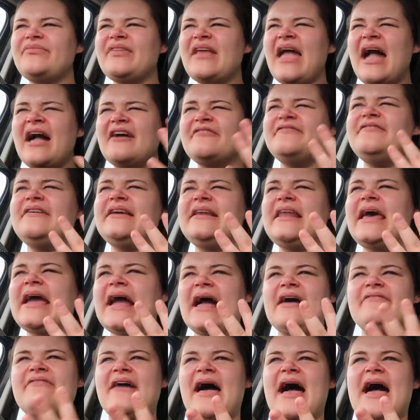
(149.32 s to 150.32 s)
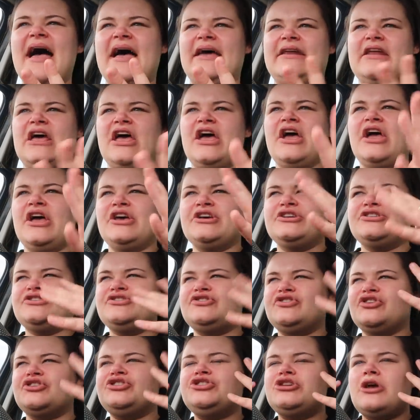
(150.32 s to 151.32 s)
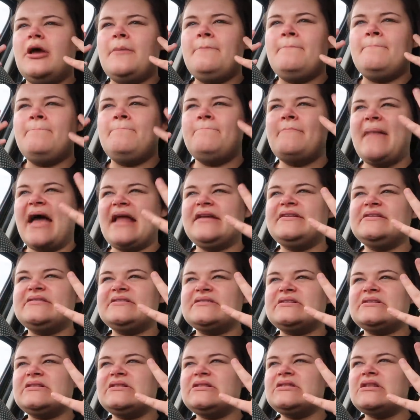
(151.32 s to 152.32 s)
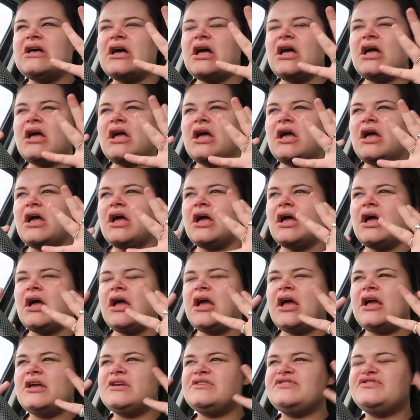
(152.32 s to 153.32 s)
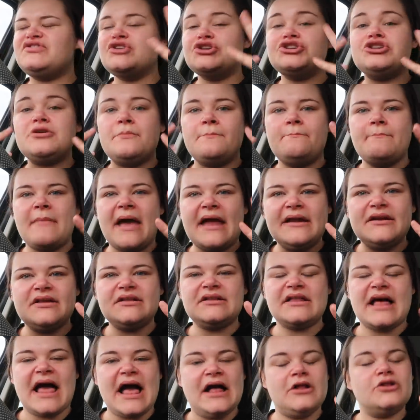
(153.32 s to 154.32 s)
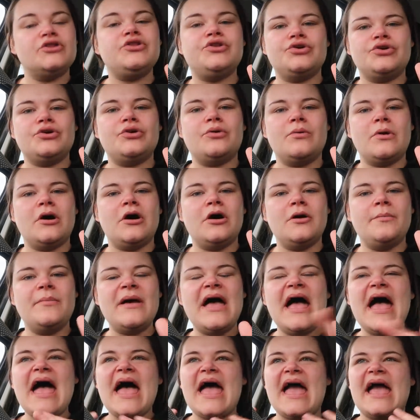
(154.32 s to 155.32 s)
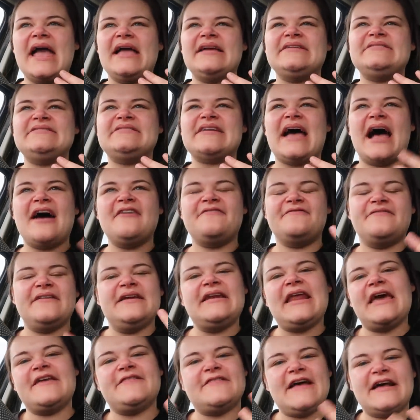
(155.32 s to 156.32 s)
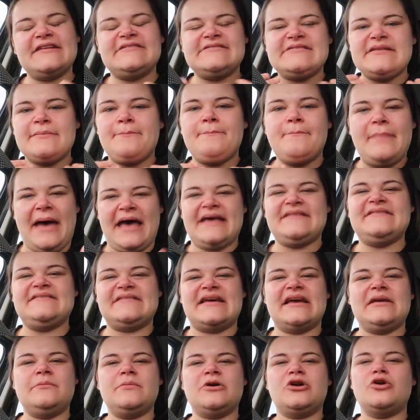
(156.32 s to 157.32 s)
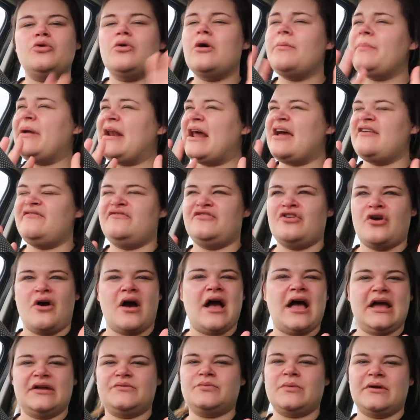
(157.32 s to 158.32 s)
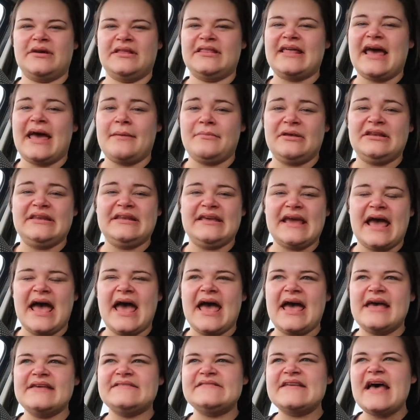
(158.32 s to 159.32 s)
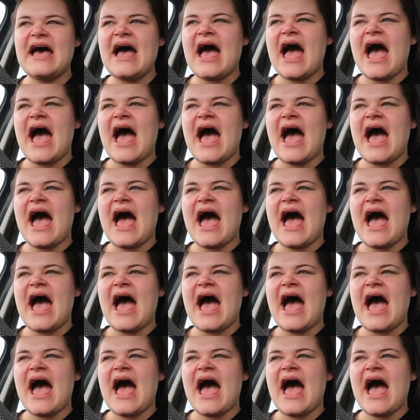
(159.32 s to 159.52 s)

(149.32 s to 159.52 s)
I feel like I've had such a mental health grow up, and I feel like that's the best type of grow up, and I've not had one of them in years.